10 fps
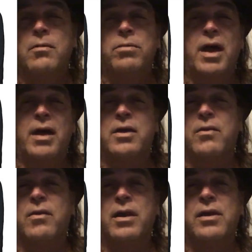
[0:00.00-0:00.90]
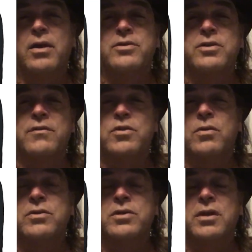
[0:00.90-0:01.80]
black and gray, long sleeve,
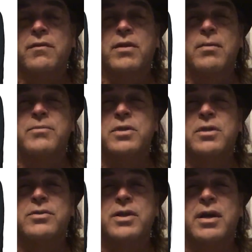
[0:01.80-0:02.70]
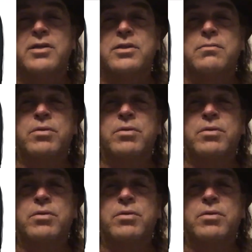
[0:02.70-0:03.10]
short sleeve, comes in all sizes.